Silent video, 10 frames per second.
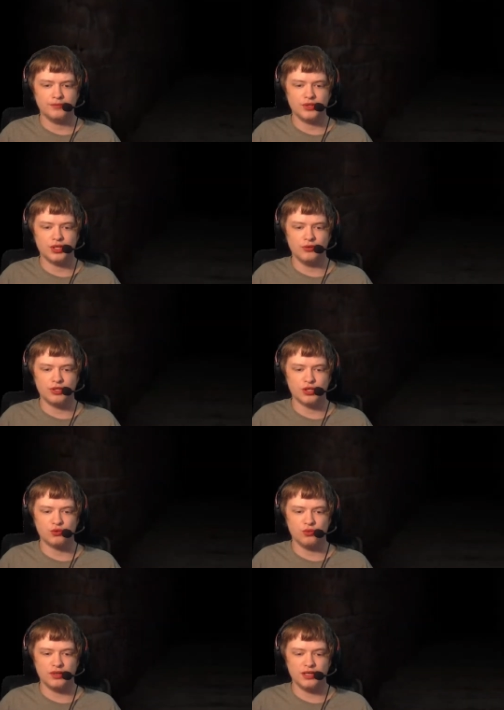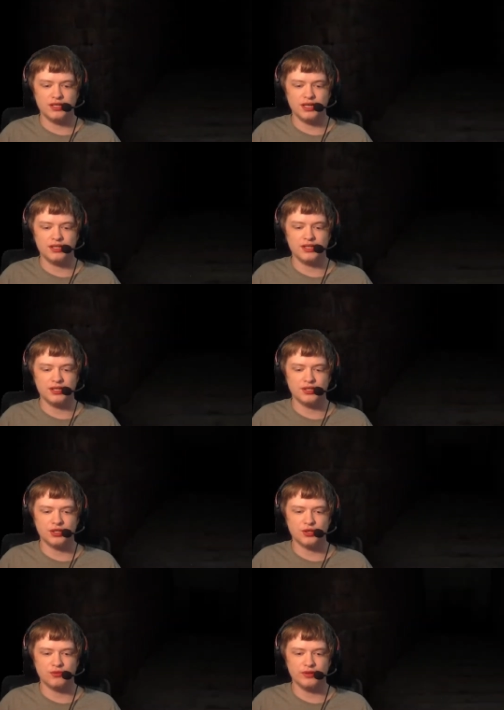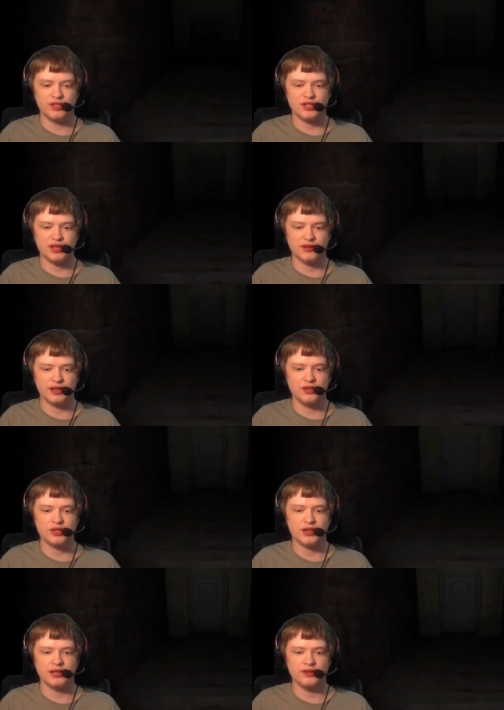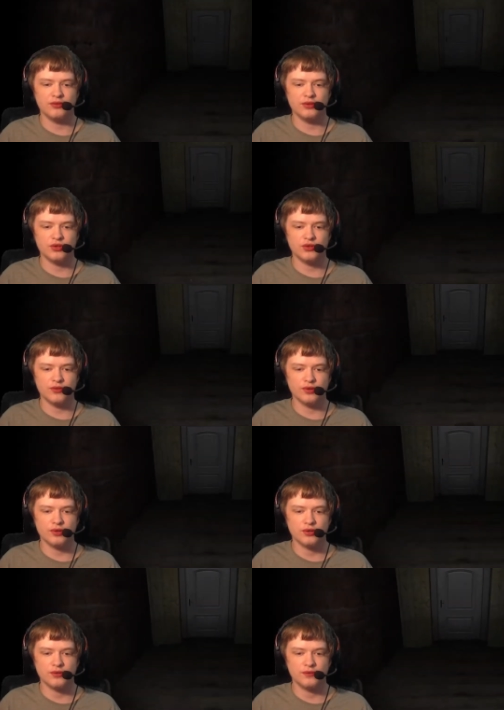So it's just is is this just one staircase? Okay, no, there's doors.